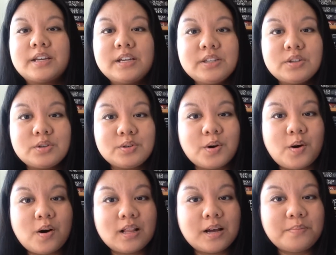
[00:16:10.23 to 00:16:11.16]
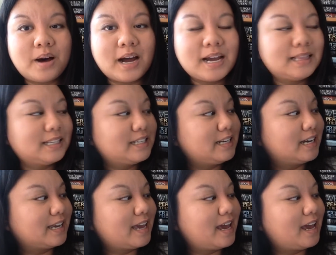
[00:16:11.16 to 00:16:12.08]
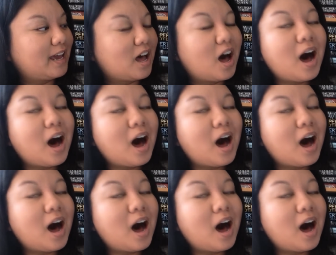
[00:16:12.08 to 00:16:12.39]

Control by Lydia Kang.